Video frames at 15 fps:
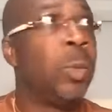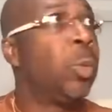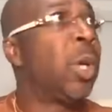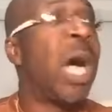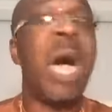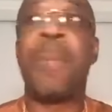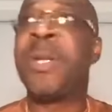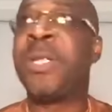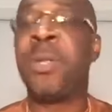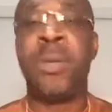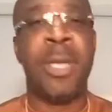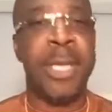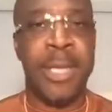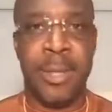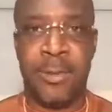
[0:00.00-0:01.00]
where
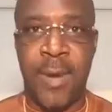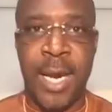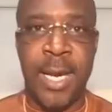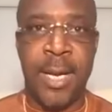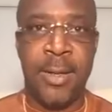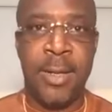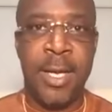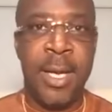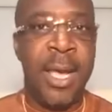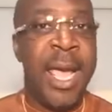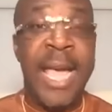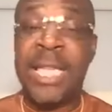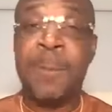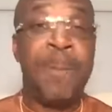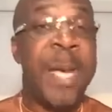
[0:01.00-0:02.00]
opportunity is right
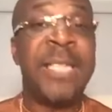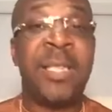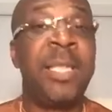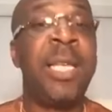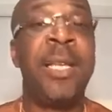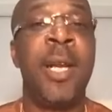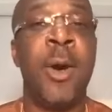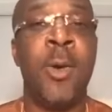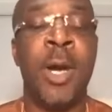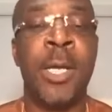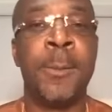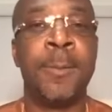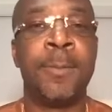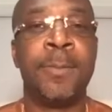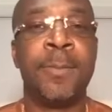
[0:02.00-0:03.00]
now, especially
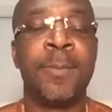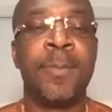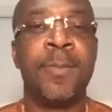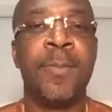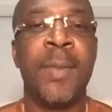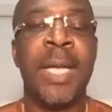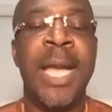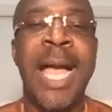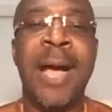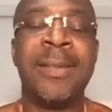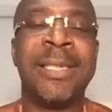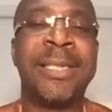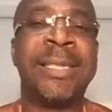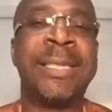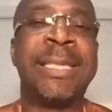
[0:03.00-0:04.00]
knowing how
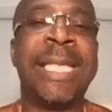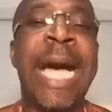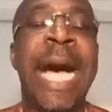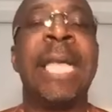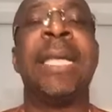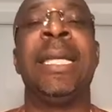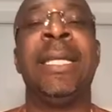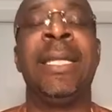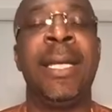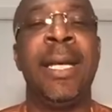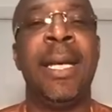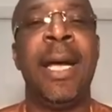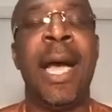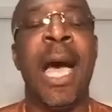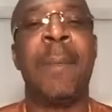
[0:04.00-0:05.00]
solid
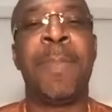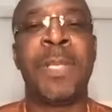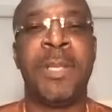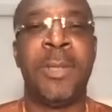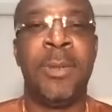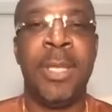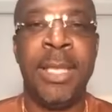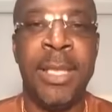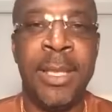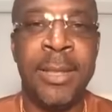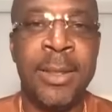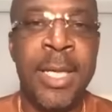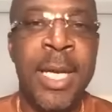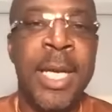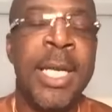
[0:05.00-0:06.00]
opportunity is.